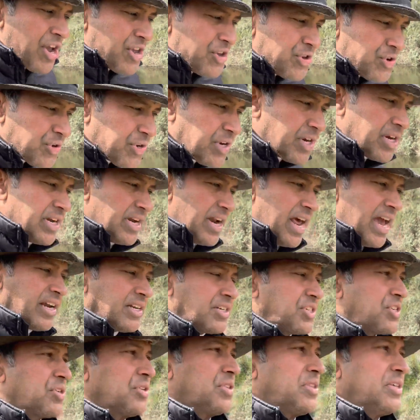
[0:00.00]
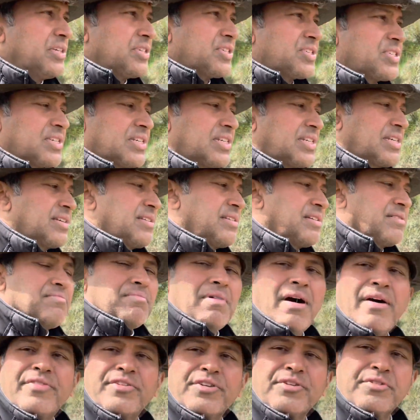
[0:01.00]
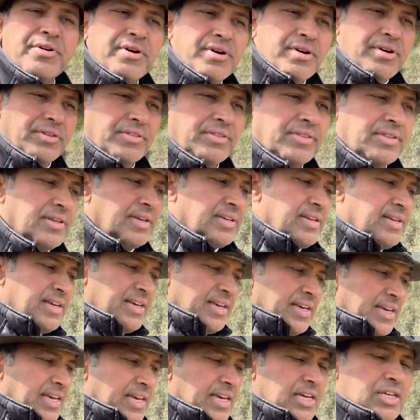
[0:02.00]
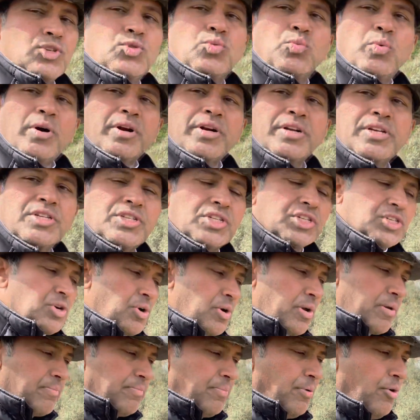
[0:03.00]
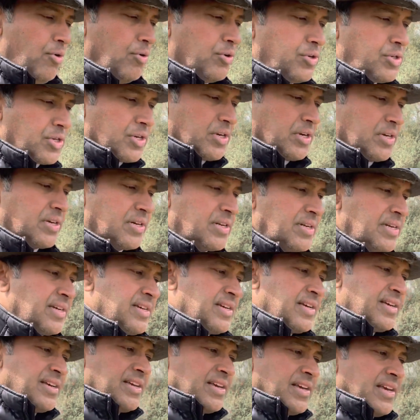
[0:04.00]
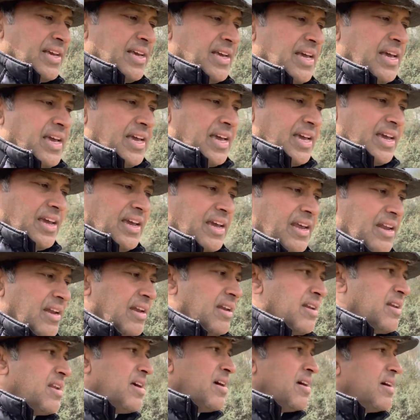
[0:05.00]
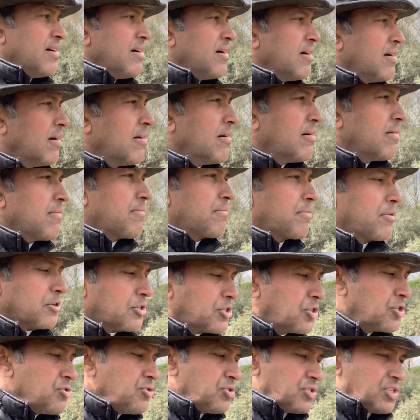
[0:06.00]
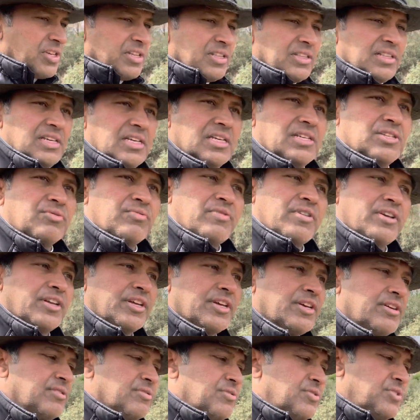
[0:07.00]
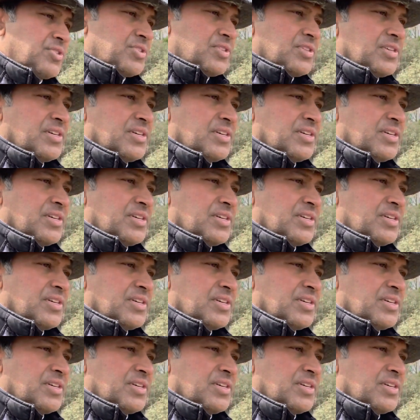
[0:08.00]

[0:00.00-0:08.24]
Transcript: connect to this Mother Earth is what is so important in producing these videos.